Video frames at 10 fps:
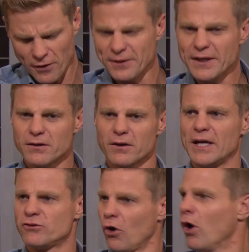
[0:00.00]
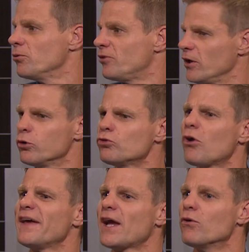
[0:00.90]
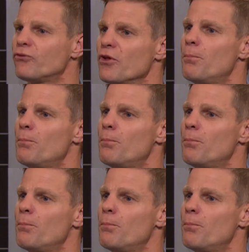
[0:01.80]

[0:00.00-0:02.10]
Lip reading: I think at times it looks like they're going for the